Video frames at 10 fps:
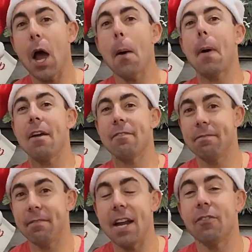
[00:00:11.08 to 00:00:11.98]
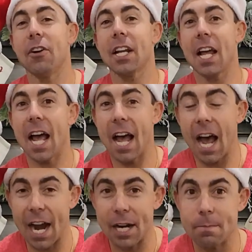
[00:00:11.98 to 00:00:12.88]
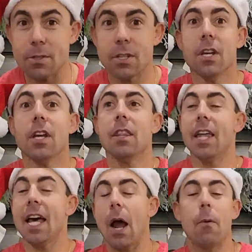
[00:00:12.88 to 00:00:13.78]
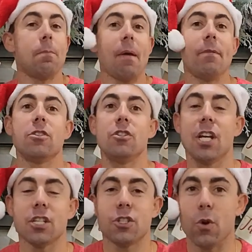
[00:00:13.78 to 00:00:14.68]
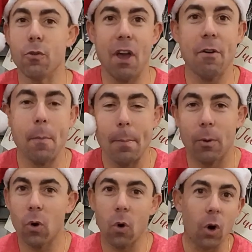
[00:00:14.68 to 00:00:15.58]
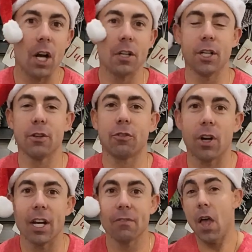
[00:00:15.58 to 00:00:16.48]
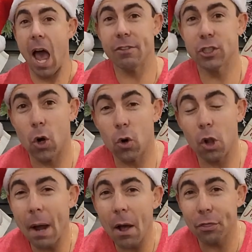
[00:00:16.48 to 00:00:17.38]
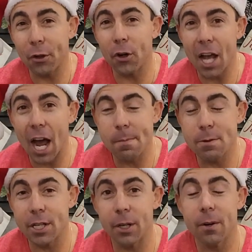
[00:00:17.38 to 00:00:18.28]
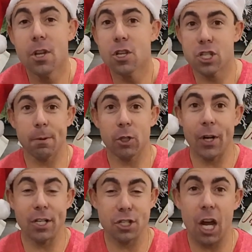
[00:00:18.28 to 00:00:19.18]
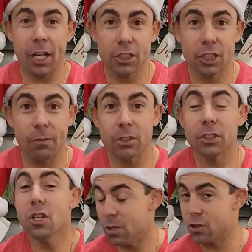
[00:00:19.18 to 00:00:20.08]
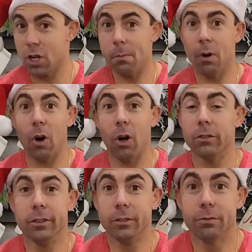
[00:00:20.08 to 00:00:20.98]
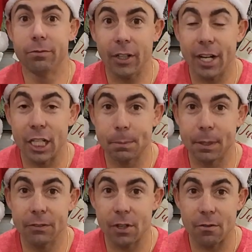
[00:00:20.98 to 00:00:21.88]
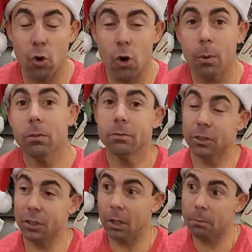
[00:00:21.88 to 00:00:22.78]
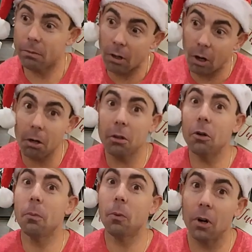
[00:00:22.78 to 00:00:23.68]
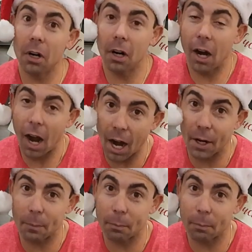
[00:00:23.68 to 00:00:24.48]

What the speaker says: out my favorite items that I would maybe suggest to a family member or a dear friend. I have in total about 30 items here. Some are great stocking stuffers. Some are very inexpensive and affordable. Some are a little more higher